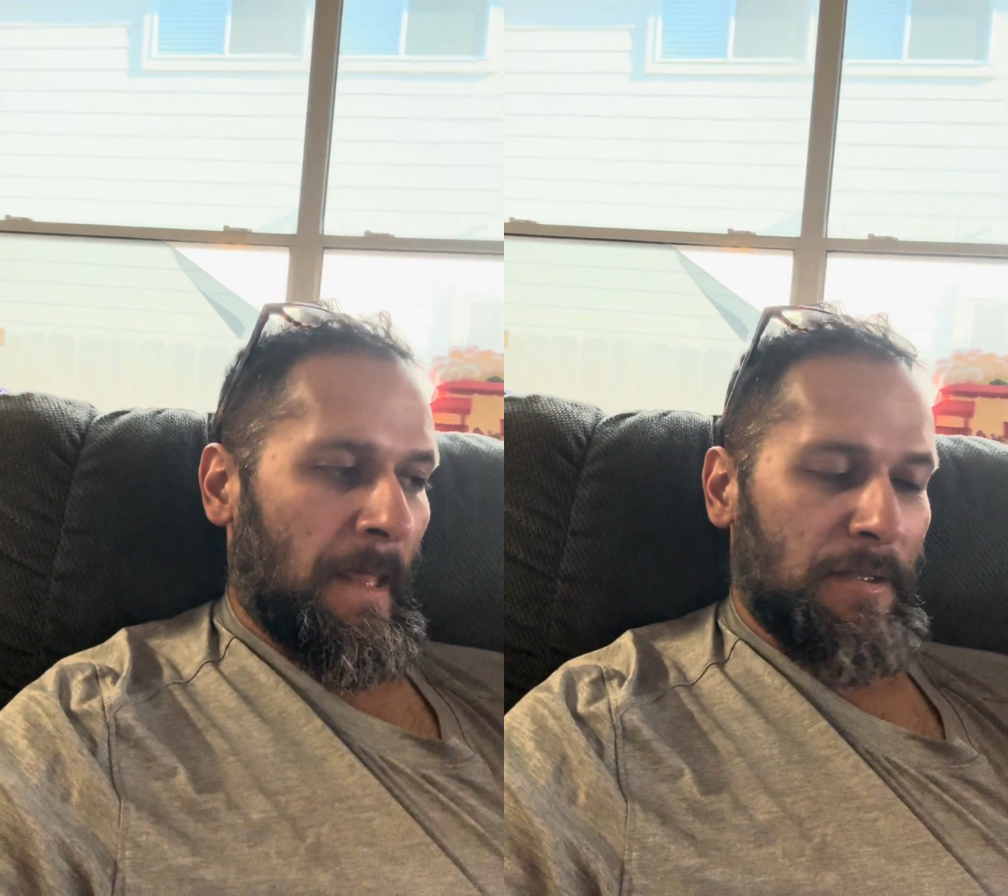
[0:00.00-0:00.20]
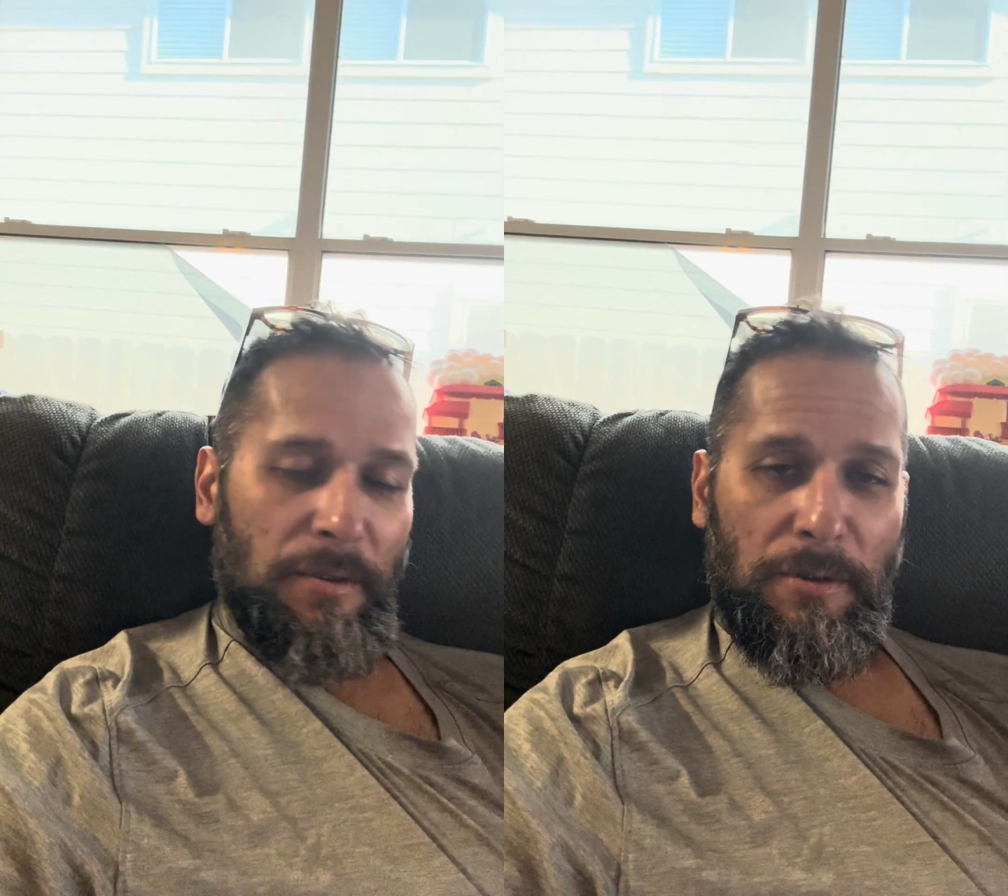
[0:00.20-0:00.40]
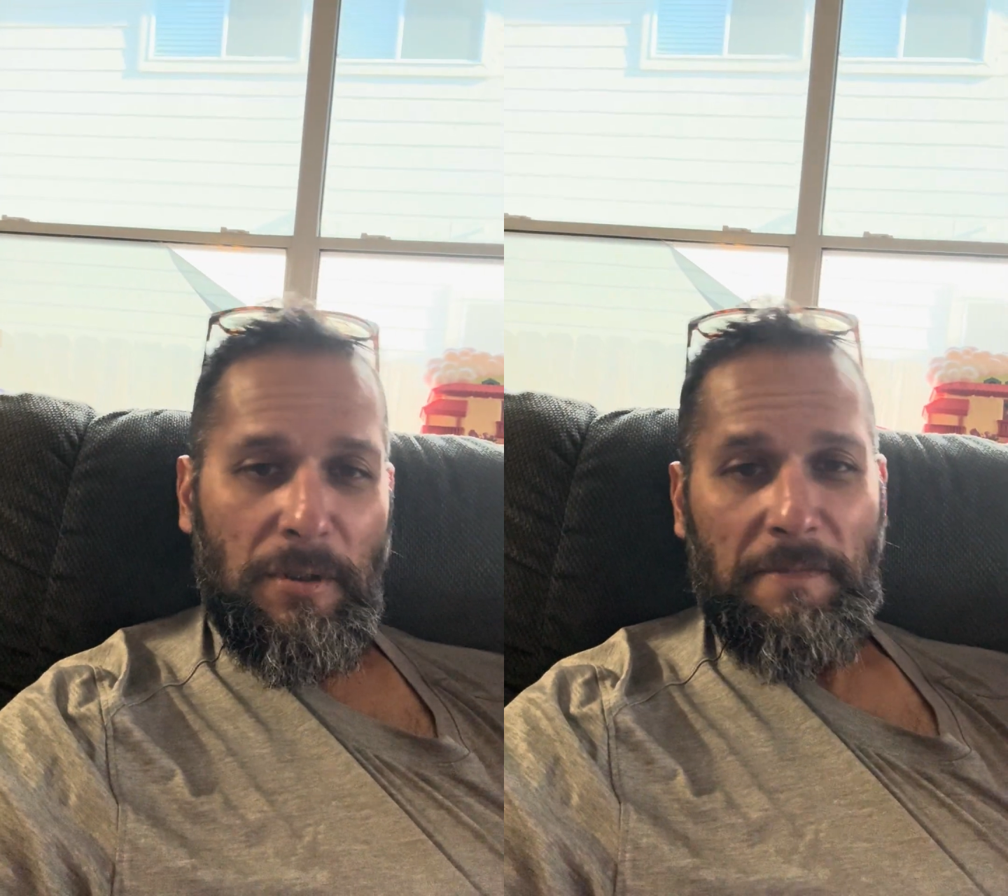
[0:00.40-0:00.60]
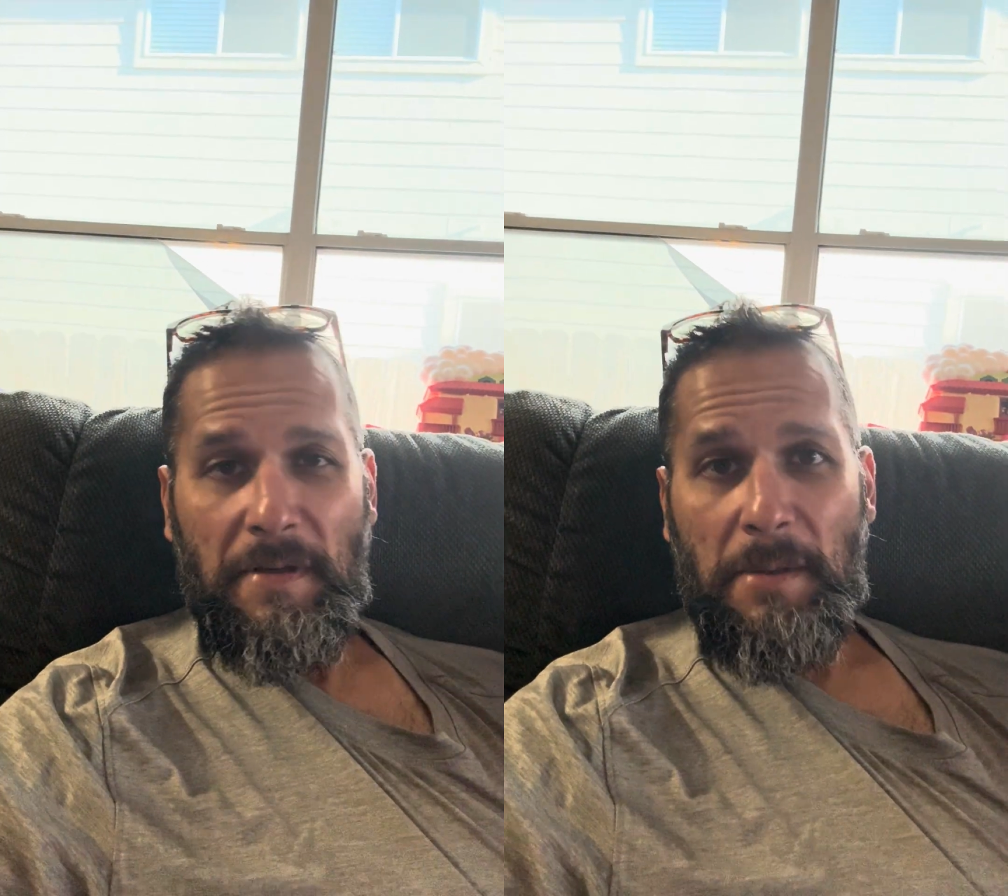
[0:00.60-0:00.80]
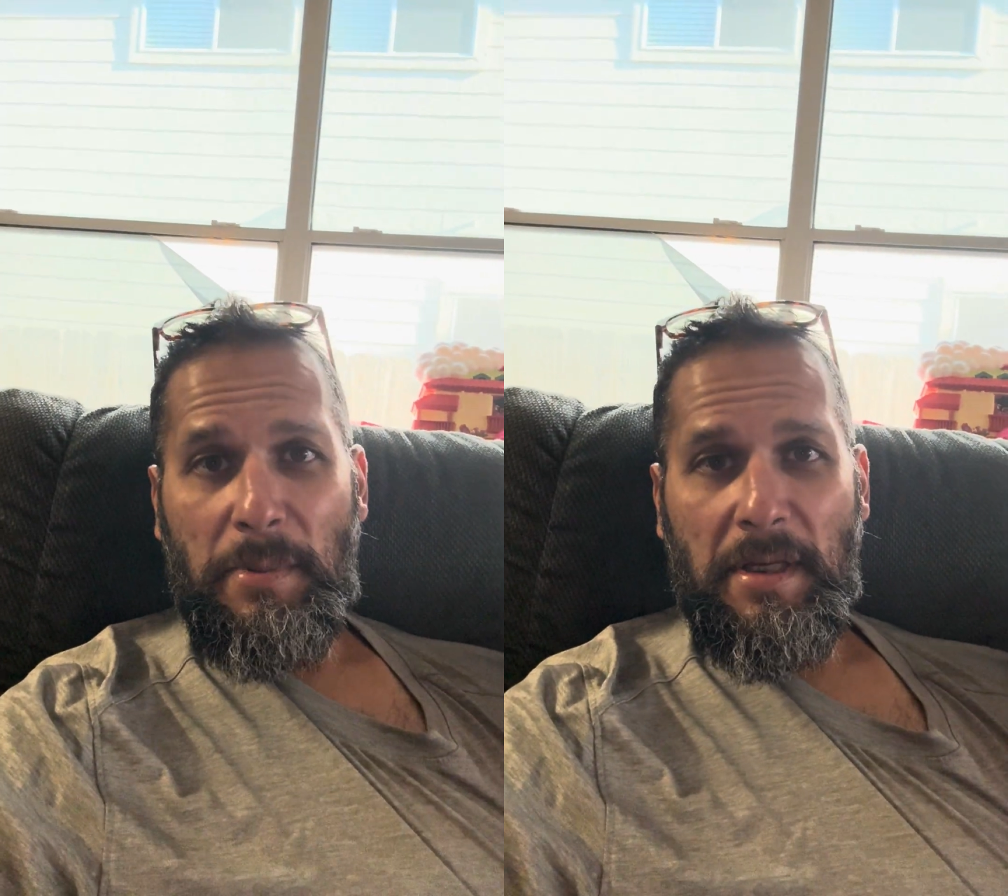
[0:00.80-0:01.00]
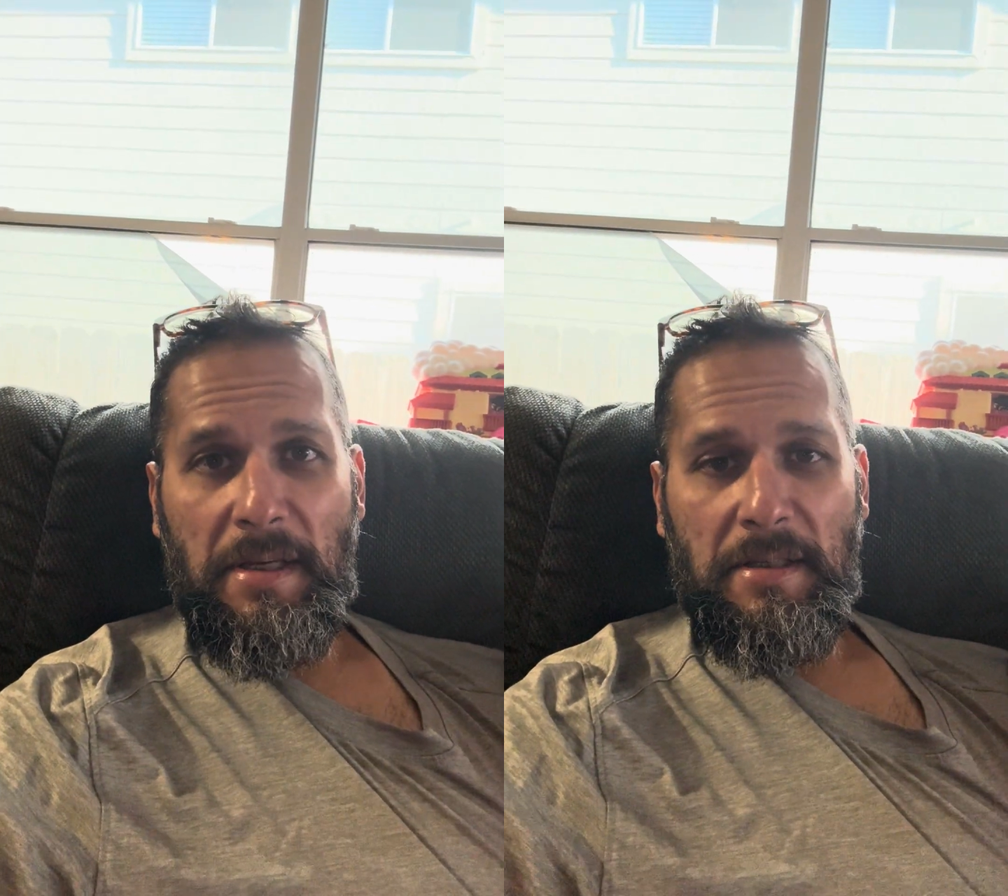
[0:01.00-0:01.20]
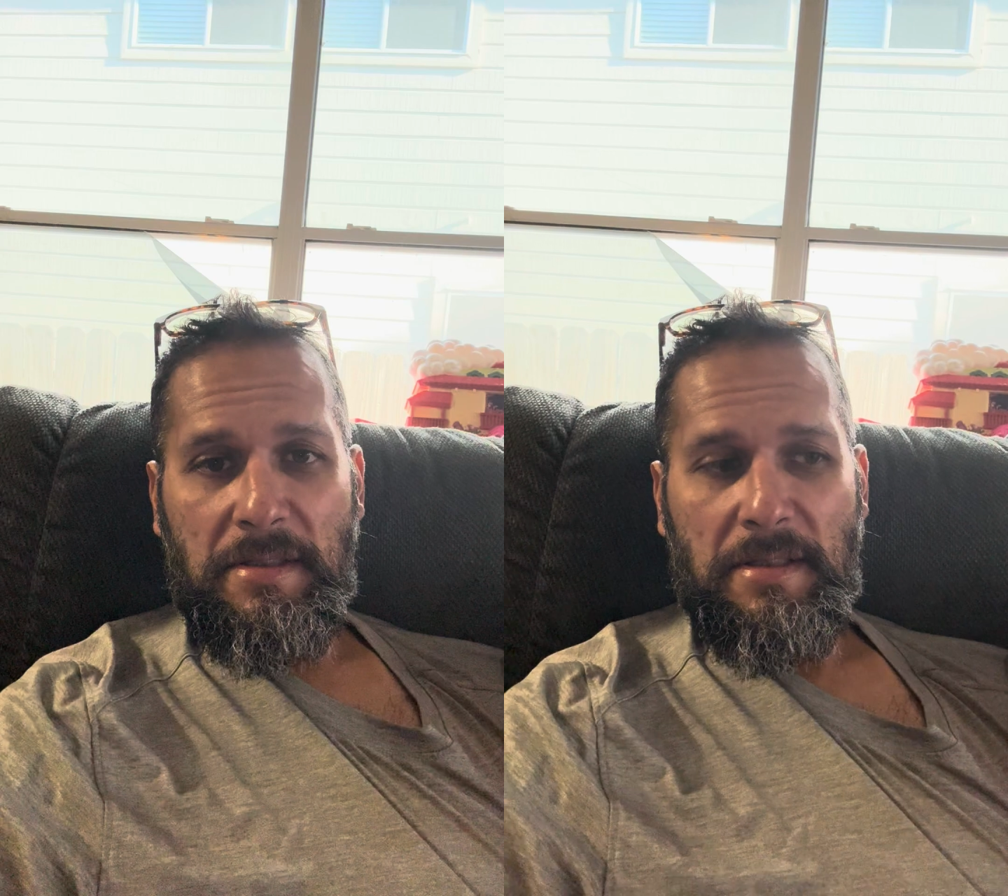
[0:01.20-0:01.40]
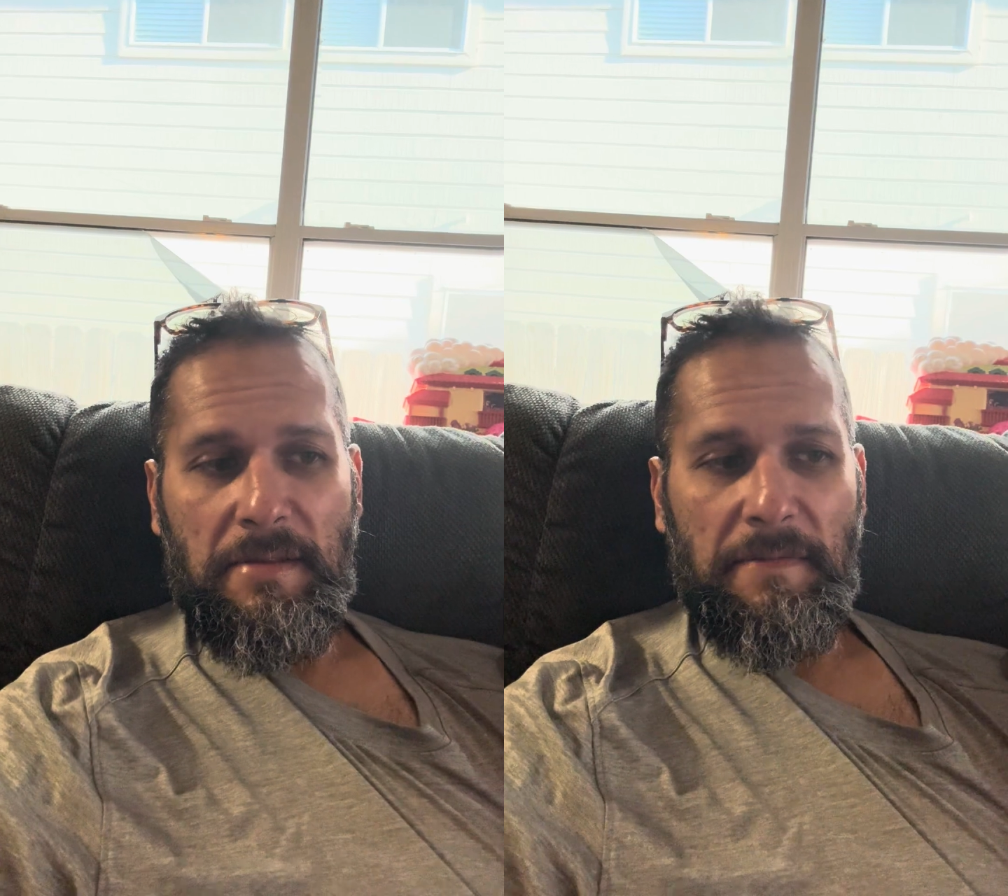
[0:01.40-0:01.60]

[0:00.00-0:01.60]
Don't know if anybody else